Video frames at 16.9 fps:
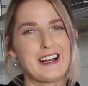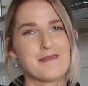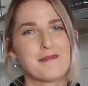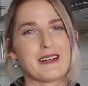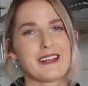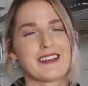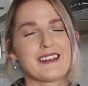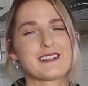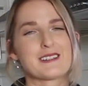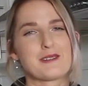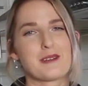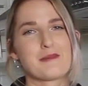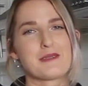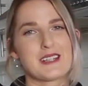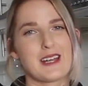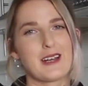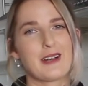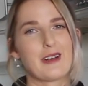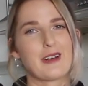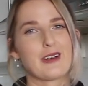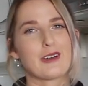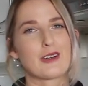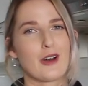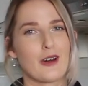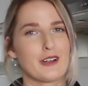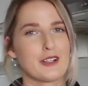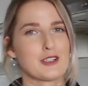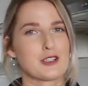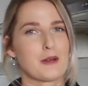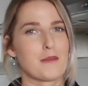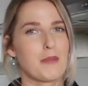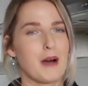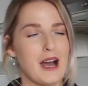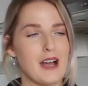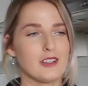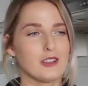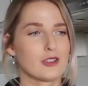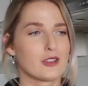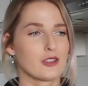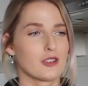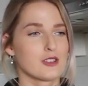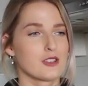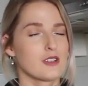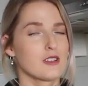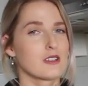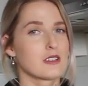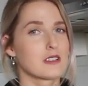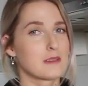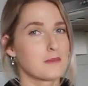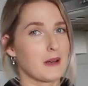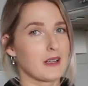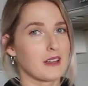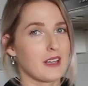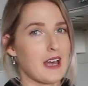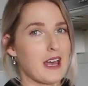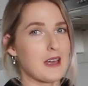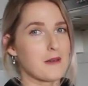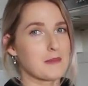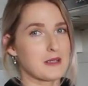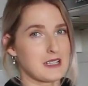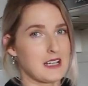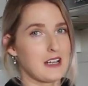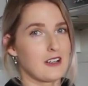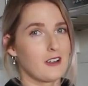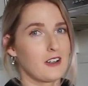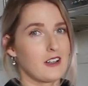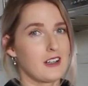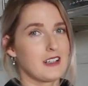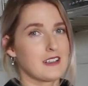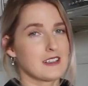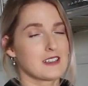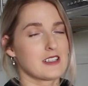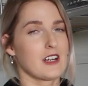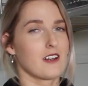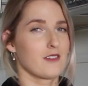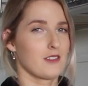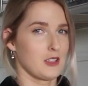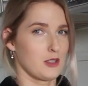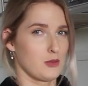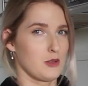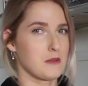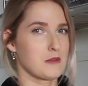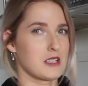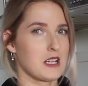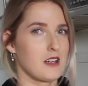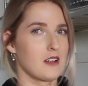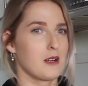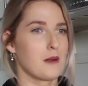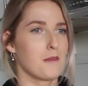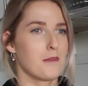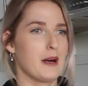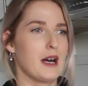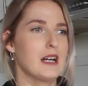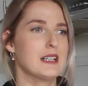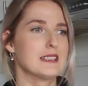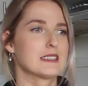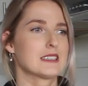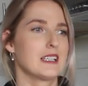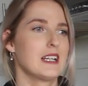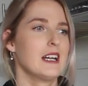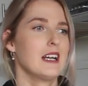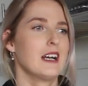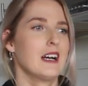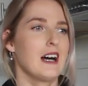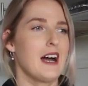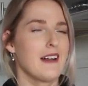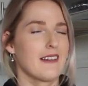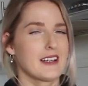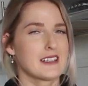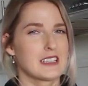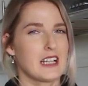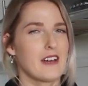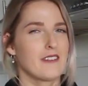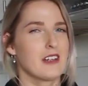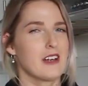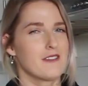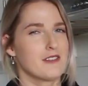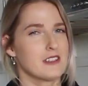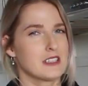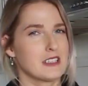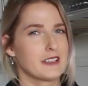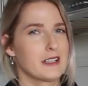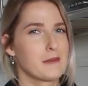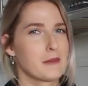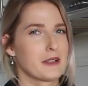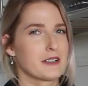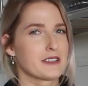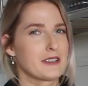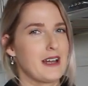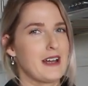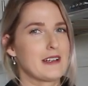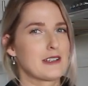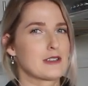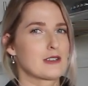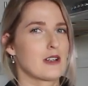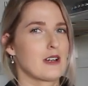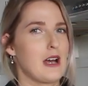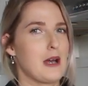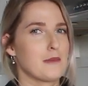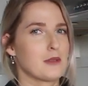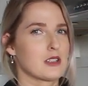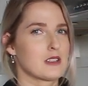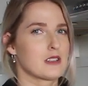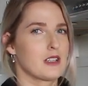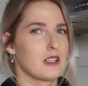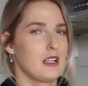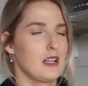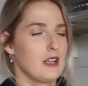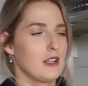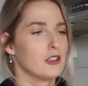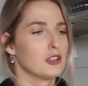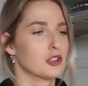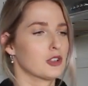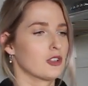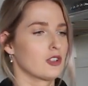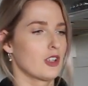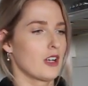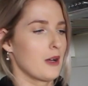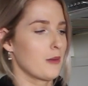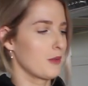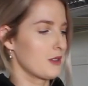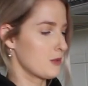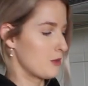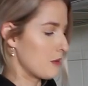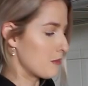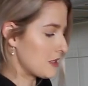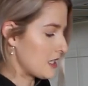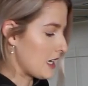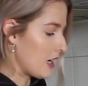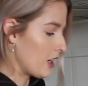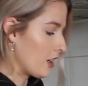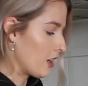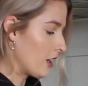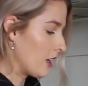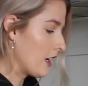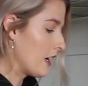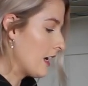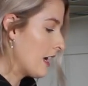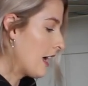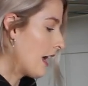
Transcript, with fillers: I'm making sweet potato cottage pie. You could also use spotlight potato instead of the sweet potato, but I like to have that for dinner most nights, so I'm just gonna zhuzh it up with sweet potato.